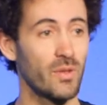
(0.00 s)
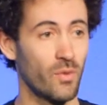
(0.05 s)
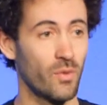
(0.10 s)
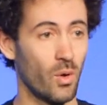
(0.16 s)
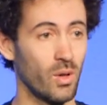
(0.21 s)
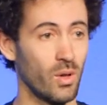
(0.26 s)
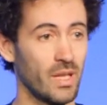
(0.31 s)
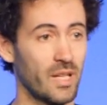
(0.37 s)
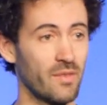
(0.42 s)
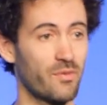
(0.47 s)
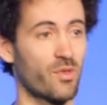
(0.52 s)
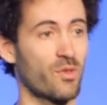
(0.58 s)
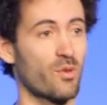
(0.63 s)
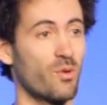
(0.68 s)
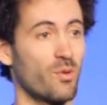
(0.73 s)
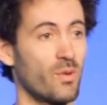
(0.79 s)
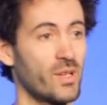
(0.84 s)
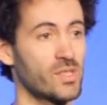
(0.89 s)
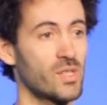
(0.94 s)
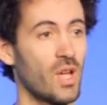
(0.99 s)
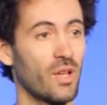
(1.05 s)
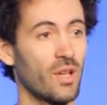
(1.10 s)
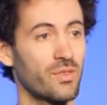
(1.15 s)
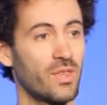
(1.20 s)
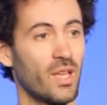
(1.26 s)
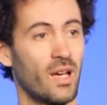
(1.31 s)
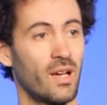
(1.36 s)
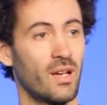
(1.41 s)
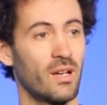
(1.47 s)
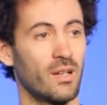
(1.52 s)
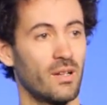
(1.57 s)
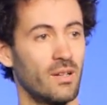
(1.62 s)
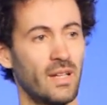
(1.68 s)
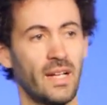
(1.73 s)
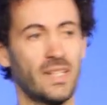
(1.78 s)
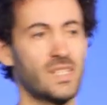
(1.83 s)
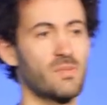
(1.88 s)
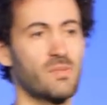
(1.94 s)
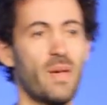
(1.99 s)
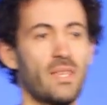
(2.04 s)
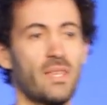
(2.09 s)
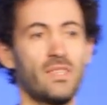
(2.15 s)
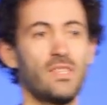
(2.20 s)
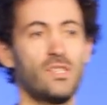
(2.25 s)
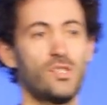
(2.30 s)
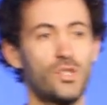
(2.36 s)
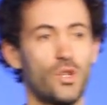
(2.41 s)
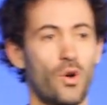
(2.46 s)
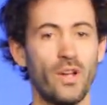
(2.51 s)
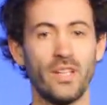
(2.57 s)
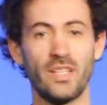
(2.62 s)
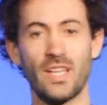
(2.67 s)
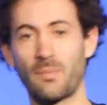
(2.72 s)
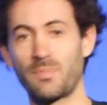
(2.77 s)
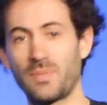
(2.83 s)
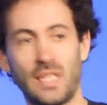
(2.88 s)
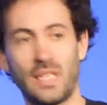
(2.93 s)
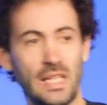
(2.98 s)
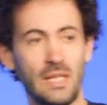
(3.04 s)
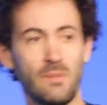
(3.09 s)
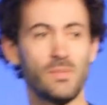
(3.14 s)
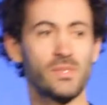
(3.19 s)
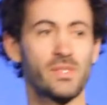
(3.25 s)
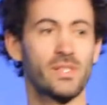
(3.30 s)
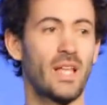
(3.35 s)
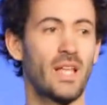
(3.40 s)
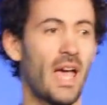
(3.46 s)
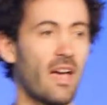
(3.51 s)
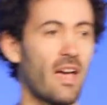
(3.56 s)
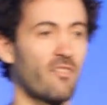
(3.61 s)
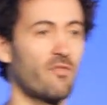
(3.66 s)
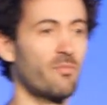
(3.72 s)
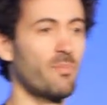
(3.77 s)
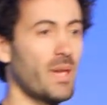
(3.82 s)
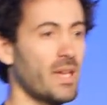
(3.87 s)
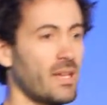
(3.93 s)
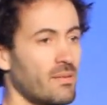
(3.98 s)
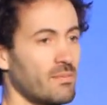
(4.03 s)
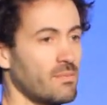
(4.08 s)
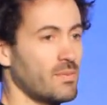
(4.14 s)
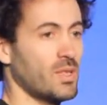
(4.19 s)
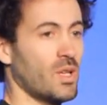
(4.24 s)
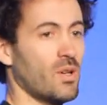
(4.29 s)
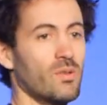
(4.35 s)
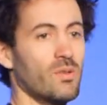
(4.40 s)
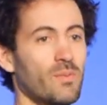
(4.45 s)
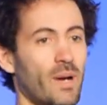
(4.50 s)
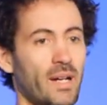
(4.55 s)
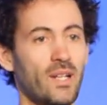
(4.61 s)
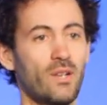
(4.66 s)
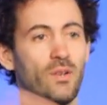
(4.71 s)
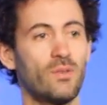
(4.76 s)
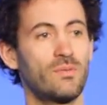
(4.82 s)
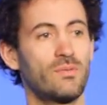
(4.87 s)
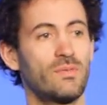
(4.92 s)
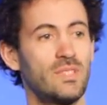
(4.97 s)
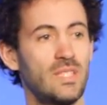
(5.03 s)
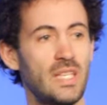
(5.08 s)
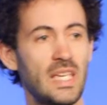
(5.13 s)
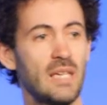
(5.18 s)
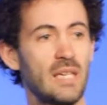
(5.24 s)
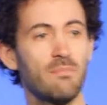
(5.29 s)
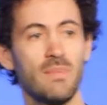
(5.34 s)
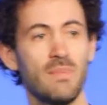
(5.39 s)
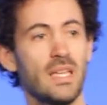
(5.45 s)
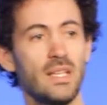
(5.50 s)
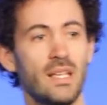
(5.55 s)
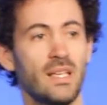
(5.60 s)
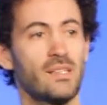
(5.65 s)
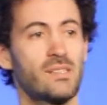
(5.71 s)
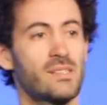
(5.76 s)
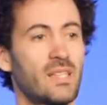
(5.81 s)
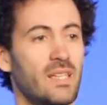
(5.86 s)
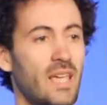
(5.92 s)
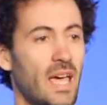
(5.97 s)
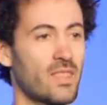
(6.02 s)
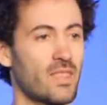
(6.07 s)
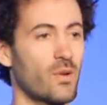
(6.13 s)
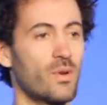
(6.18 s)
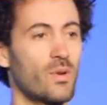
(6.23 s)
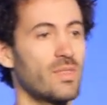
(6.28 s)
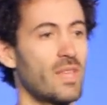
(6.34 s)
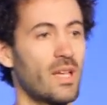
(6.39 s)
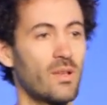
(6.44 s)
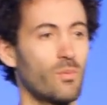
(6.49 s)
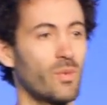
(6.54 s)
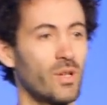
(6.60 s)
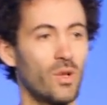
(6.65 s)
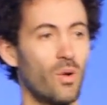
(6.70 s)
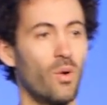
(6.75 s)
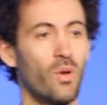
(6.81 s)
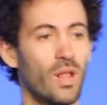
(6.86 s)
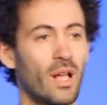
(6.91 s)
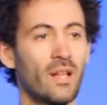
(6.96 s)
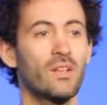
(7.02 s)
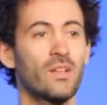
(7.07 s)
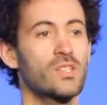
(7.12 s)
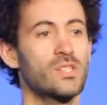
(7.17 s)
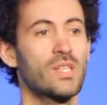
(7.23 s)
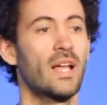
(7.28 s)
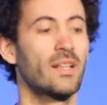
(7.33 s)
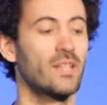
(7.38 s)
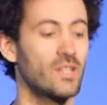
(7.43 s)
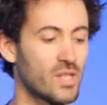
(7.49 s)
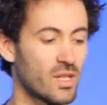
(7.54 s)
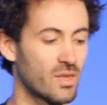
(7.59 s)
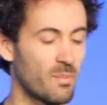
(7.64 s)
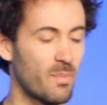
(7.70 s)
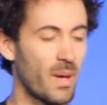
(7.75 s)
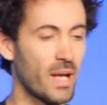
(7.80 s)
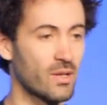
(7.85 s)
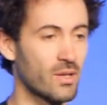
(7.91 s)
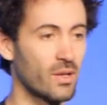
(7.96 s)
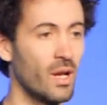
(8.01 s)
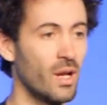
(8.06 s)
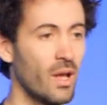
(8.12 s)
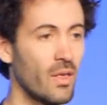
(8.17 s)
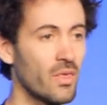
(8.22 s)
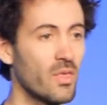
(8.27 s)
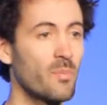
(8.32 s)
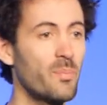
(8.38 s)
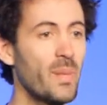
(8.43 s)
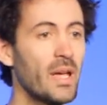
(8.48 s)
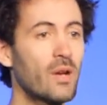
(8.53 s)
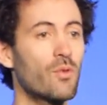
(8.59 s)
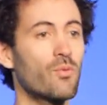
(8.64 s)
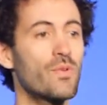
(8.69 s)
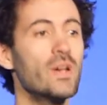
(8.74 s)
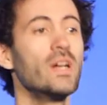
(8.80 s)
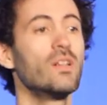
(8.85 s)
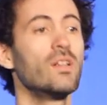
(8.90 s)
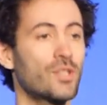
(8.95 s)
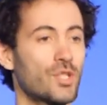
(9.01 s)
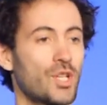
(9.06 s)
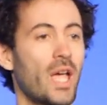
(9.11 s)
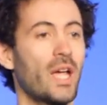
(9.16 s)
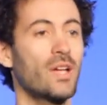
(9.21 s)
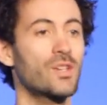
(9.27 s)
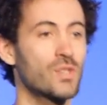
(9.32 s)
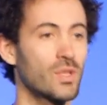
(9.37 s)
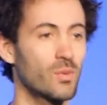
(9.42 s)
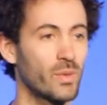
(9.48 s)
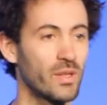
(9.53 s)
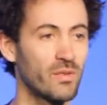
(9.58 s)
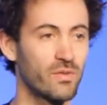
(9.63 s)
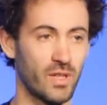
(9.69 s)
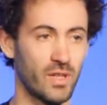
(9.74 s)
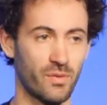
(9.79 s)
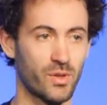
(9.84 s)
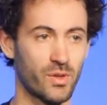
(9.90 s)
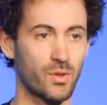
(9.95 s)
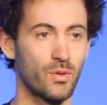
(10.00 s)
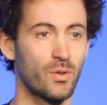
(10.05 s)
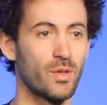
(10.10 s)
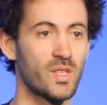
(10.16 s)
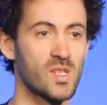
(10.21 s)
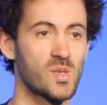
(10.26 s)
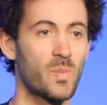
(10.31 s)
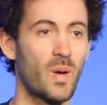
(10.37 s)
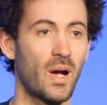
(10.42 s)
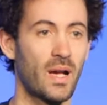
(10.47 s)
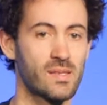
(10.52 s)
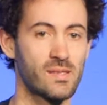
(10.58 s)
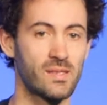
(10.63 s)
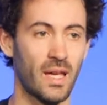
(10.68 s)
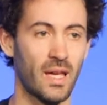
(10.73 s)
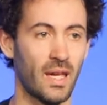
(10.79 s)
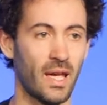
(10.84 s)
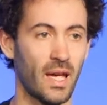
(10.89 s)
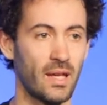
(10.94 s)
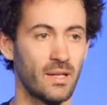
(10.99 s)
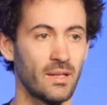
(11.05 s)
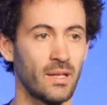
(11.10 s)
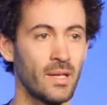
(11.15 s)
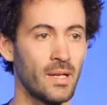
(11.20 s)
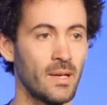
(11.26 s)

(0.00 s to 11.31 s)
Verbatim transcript: we've all lived through is not the let's make these joined up teams and have big, you know, I don't know, team meetings together and then we'll all understand each other better. The big real change that we've lived through in this past decade